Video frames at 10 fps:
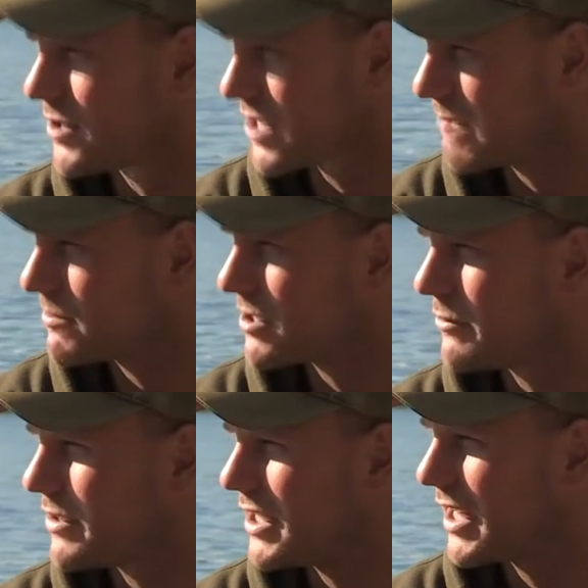is
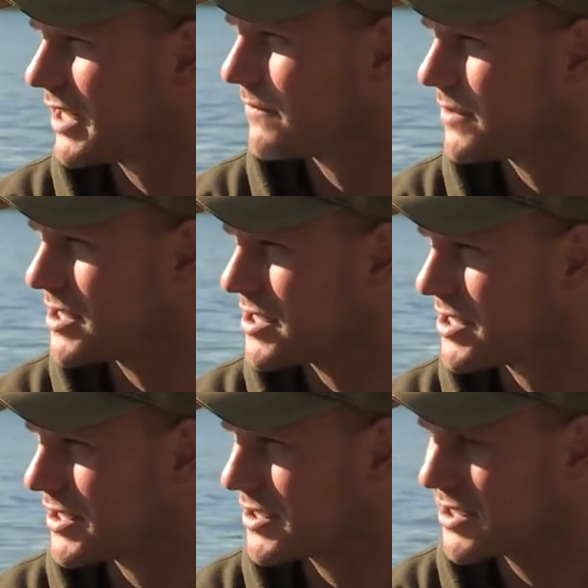absolutely king for the
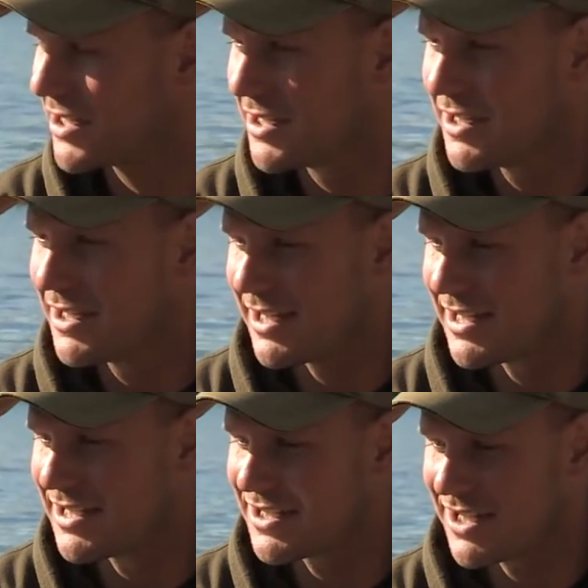zigs.
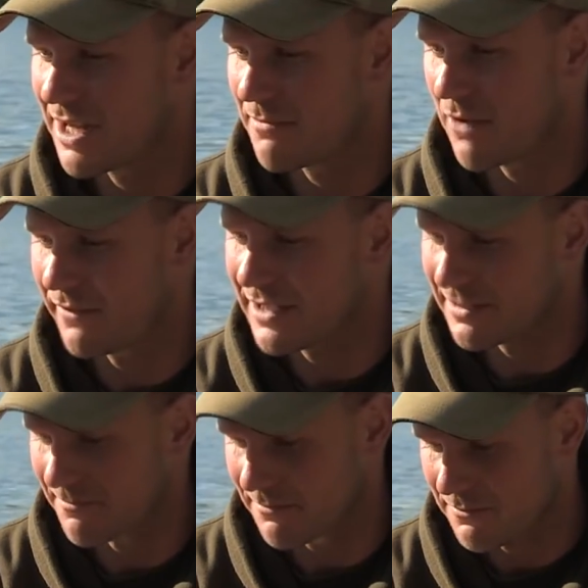And um, I think
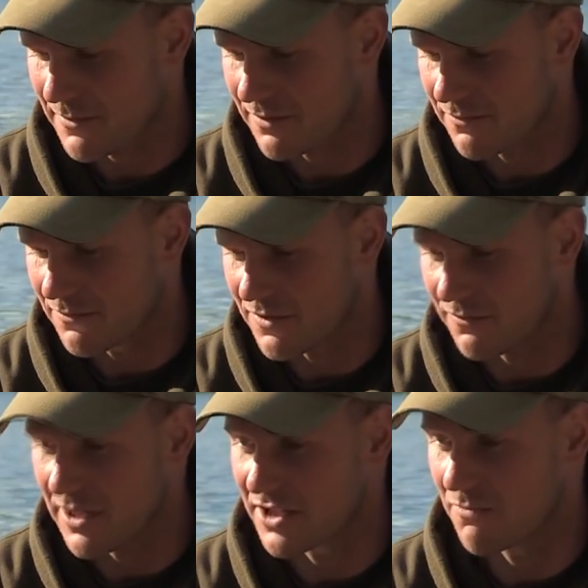the
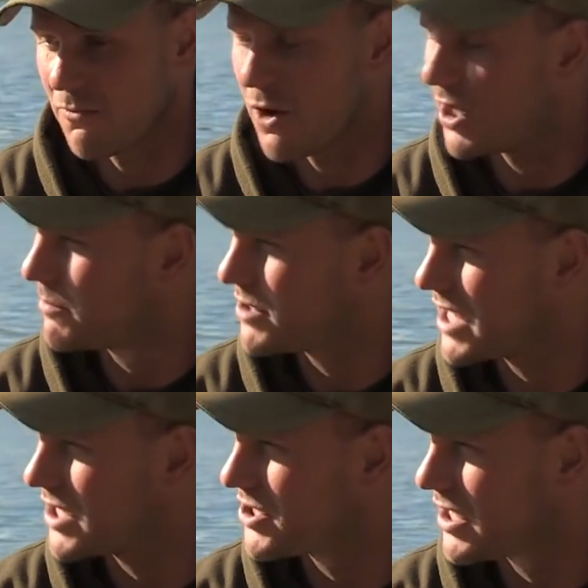reason why
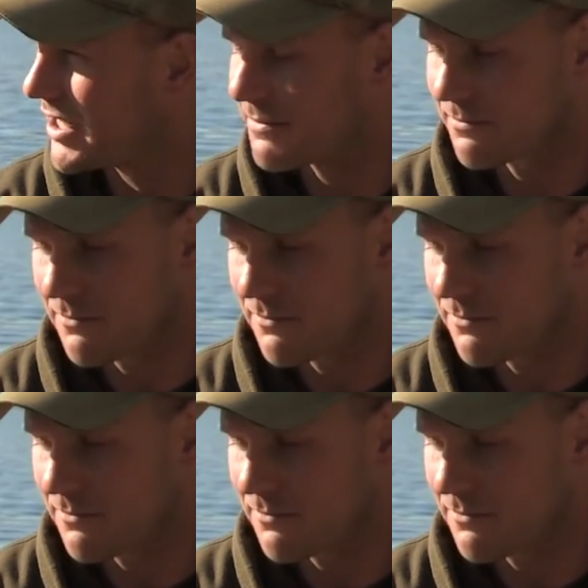potentially